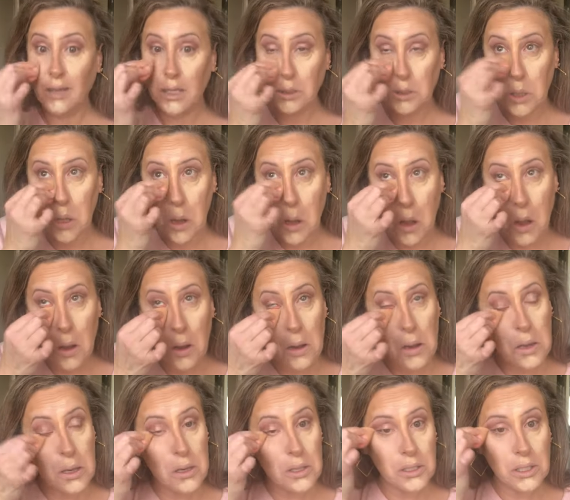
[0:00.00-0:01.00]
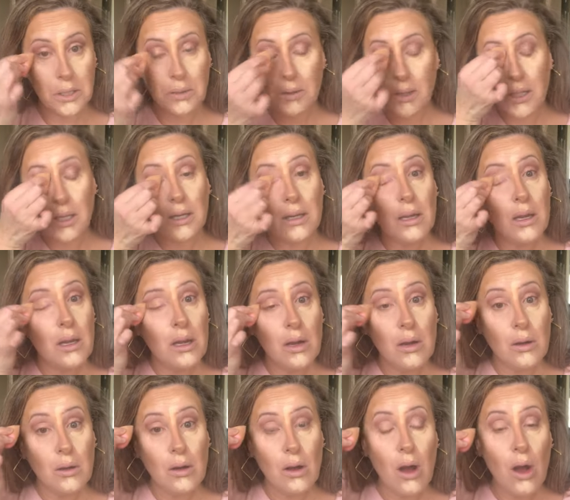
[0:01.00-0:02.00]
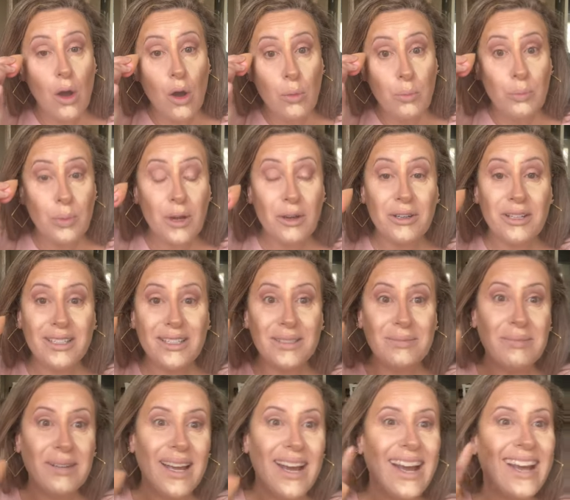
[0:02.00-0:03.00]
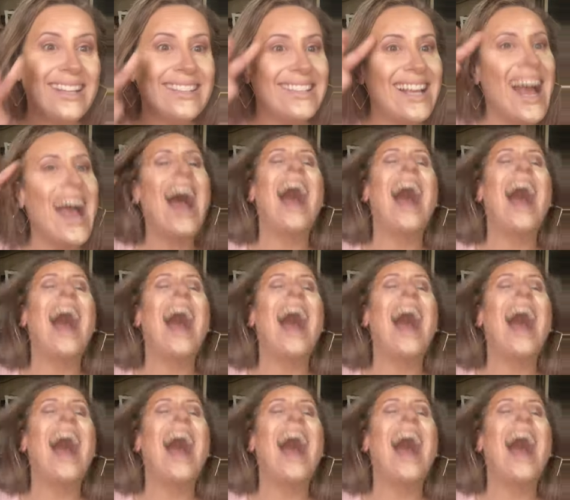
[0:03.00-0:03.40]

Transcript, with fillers: That's all you're doing. Oop, I already did my eyes.